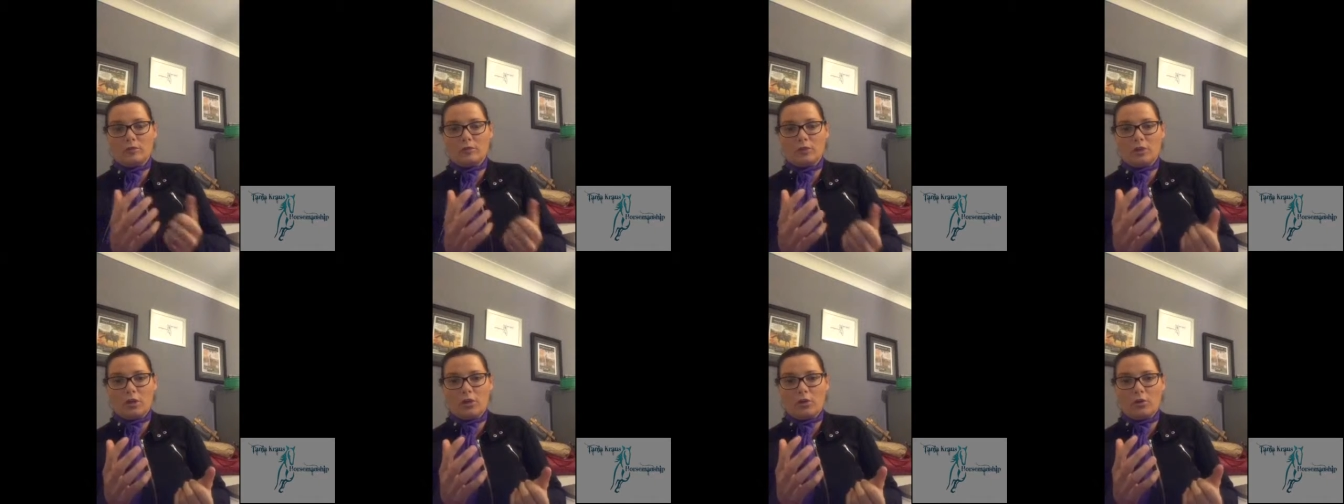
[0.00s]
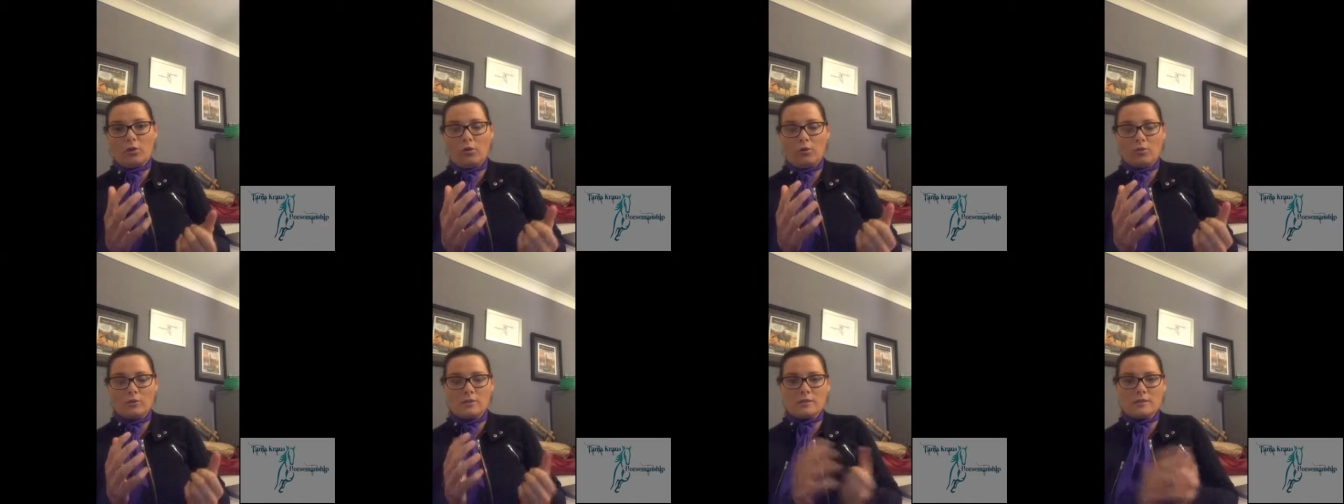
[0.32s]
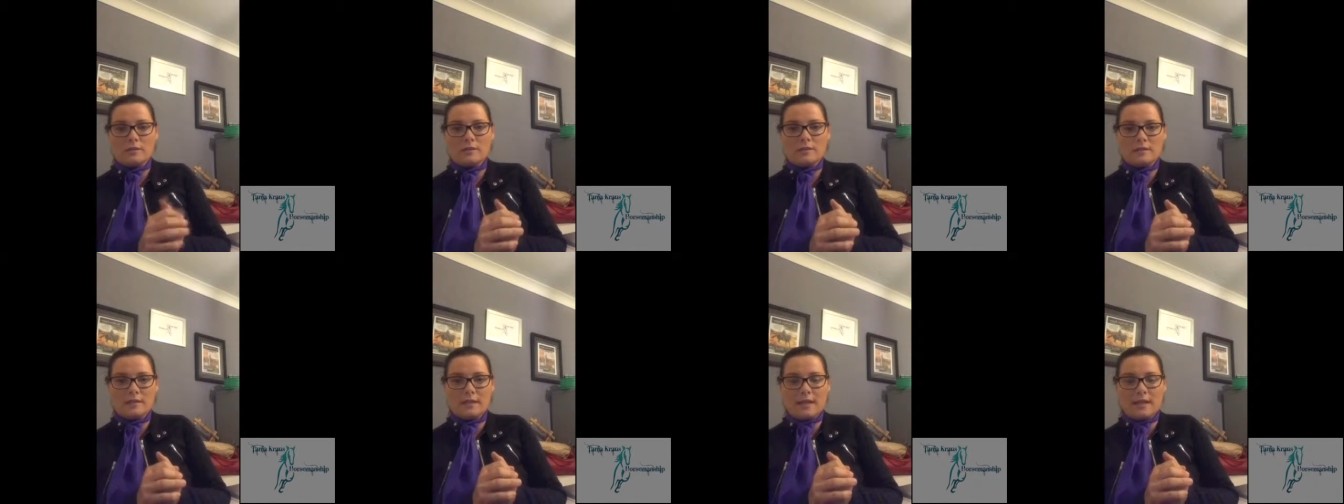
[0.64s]
you know,
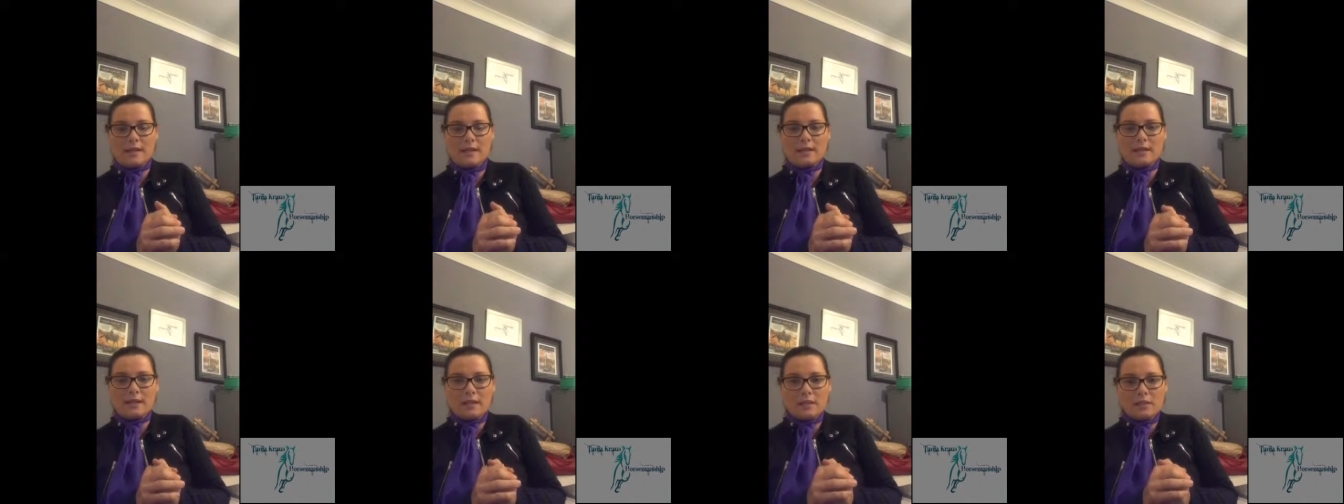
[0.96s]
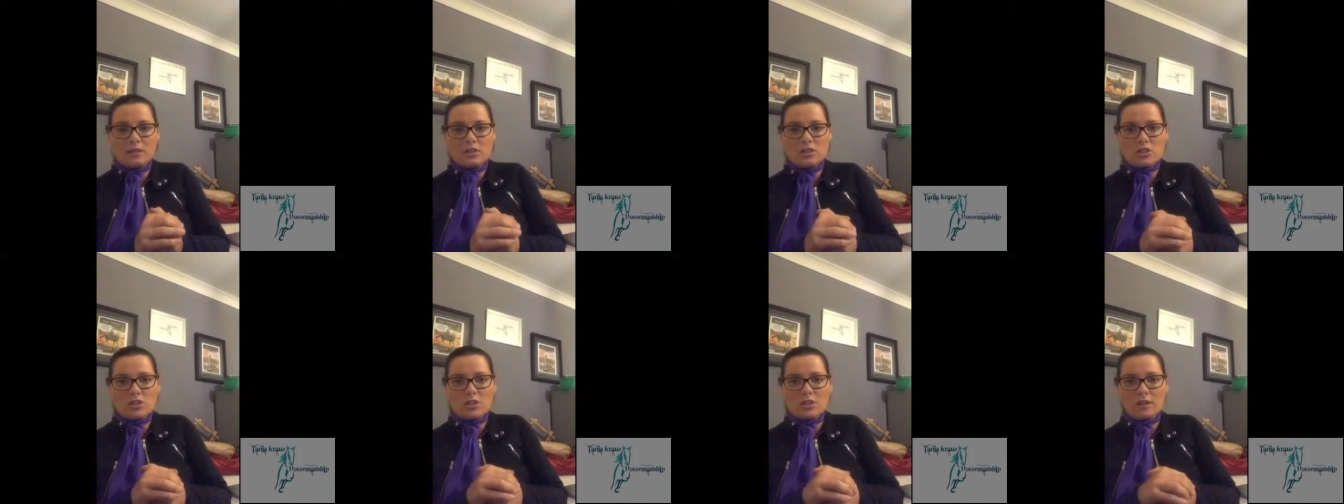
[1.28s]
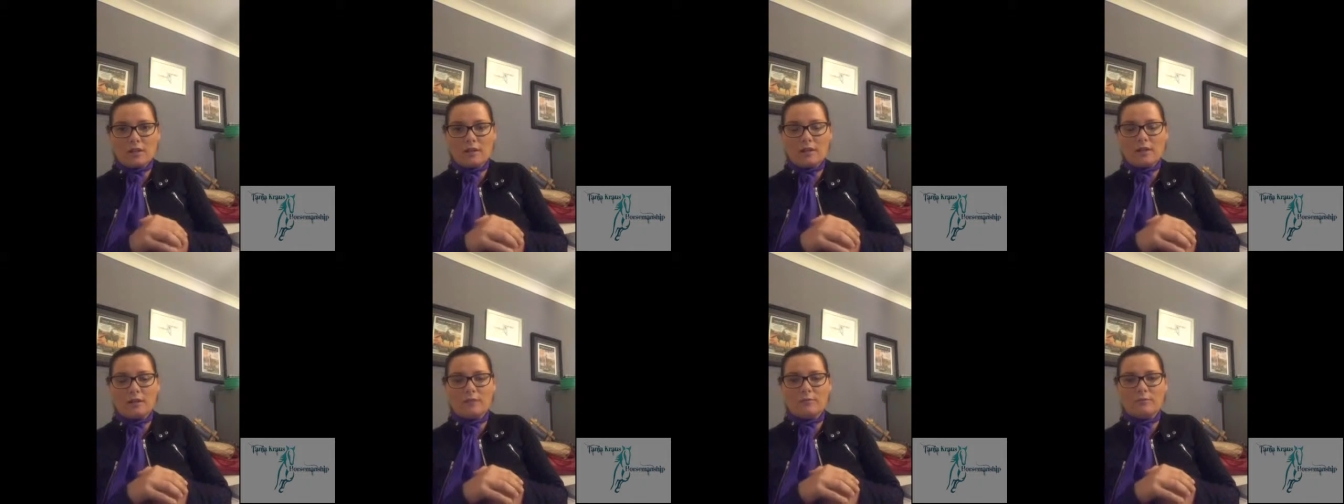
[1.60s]
horses getting
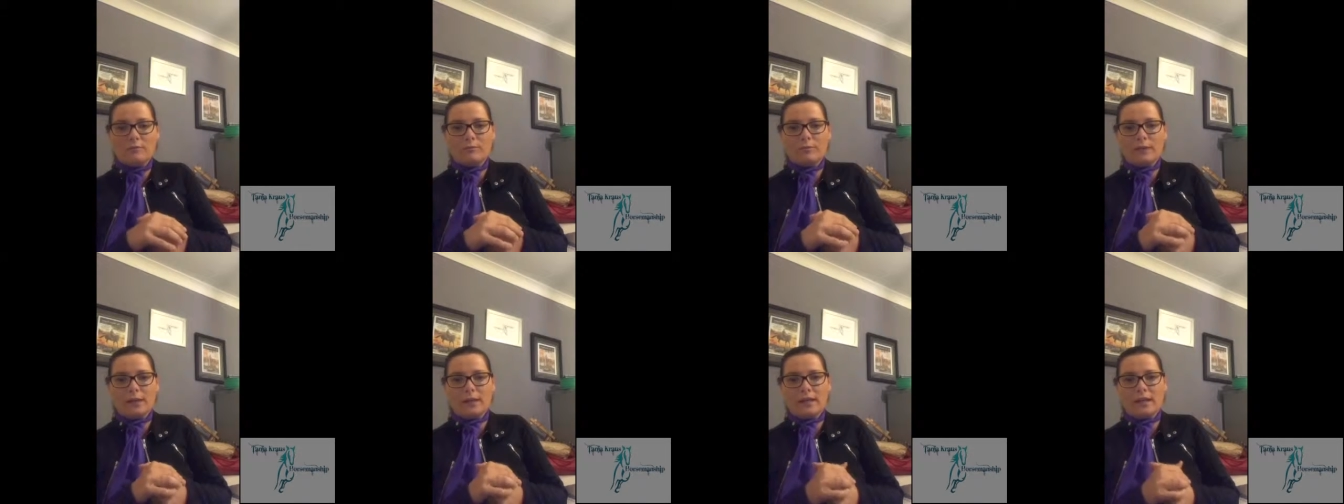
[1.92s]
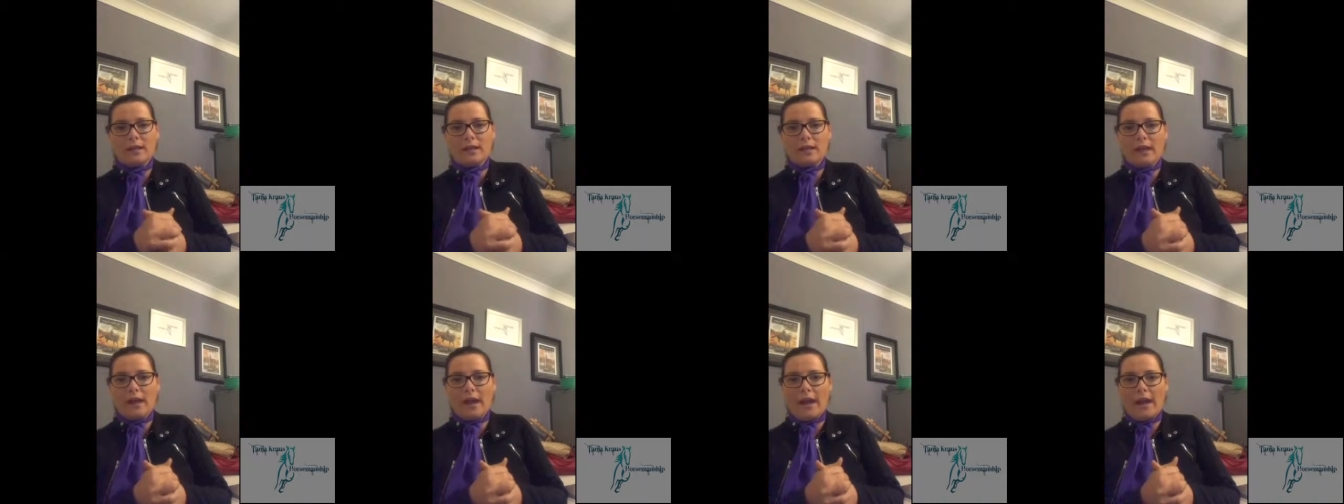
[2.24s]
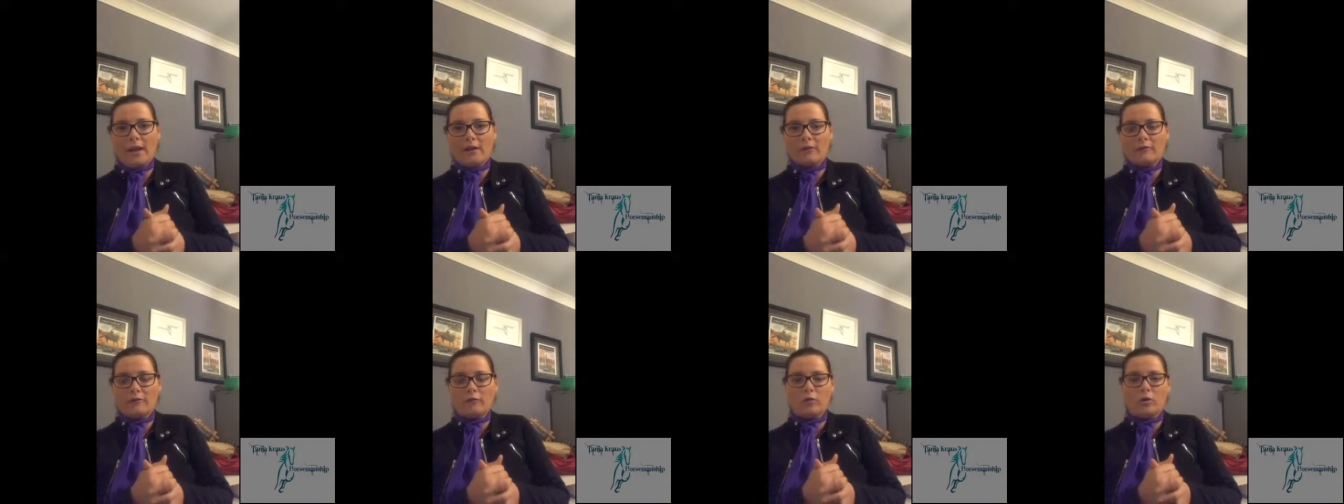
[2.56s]
injured and being
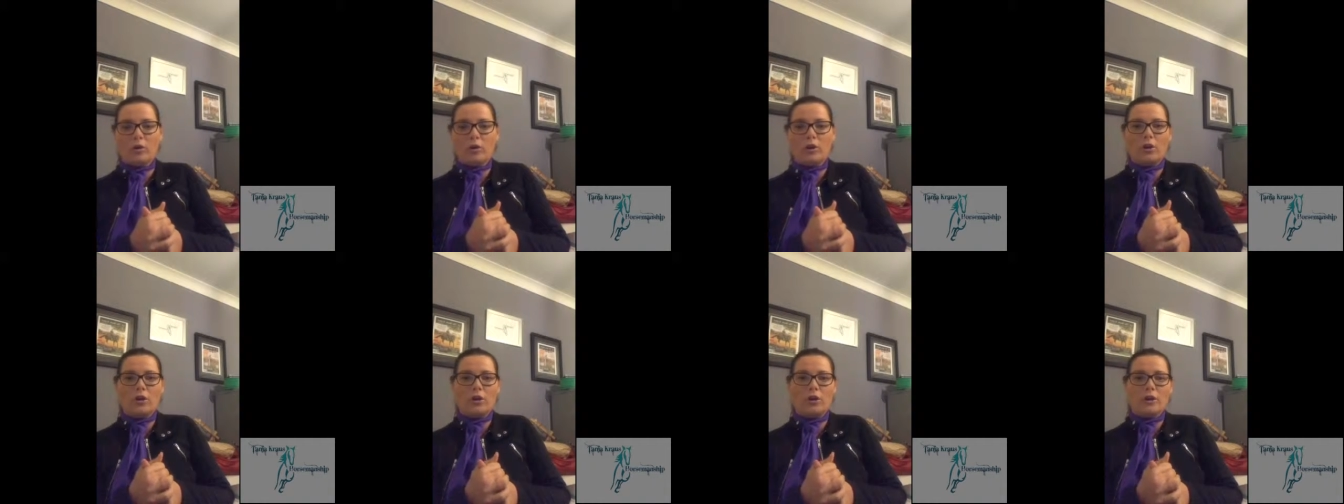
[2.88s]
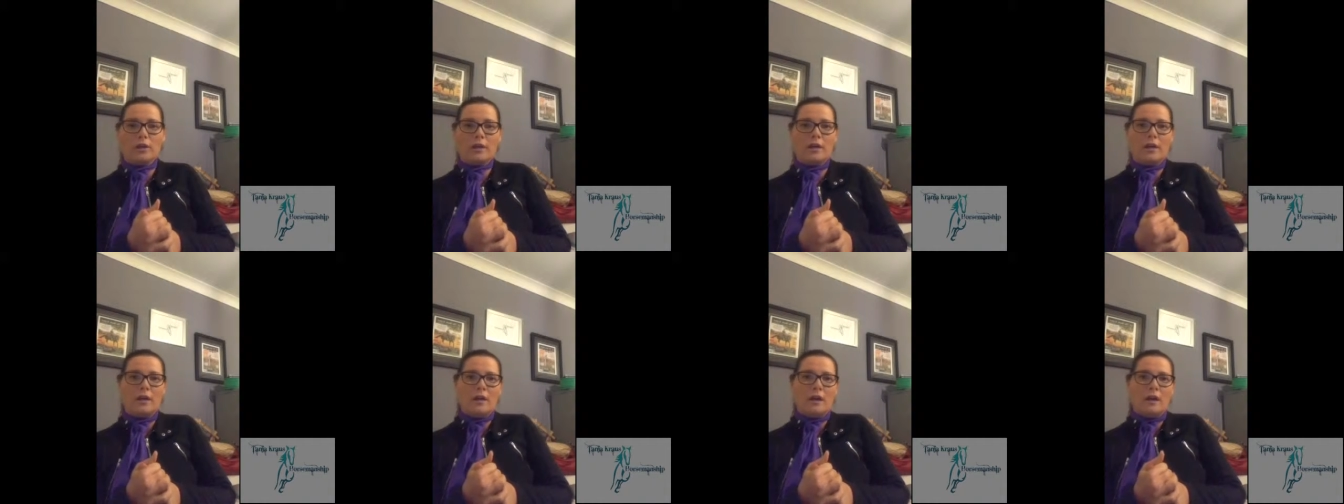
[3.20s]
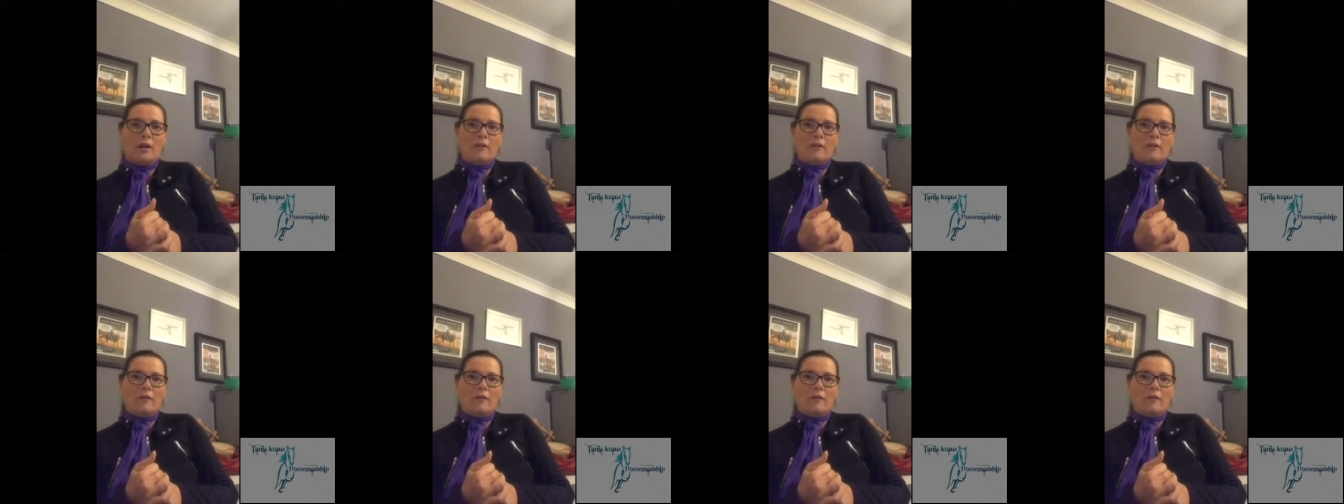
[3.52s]
out of work,